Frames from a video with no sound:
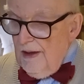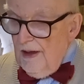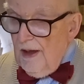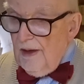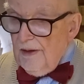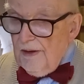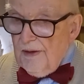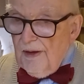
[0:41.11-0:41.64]

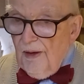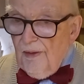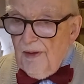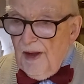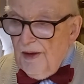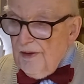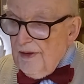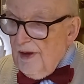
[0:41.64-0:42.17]
And so
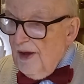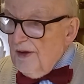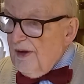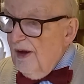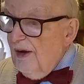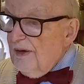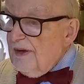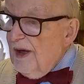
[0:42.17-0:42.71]
that's
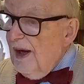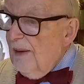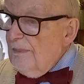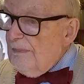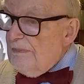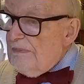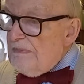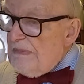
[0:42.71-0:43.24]
our
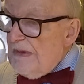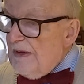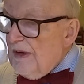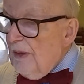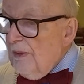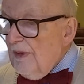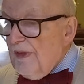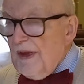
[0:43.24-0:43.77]
time.
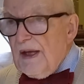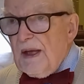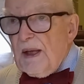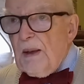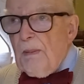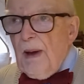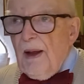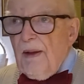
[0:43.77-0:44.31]
So we're
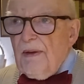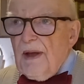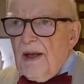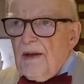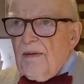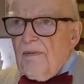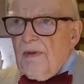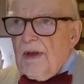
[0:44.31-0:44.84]
thinking about the
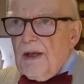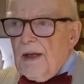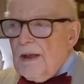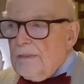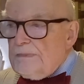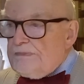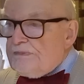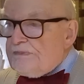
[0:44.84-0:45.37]
end of the year.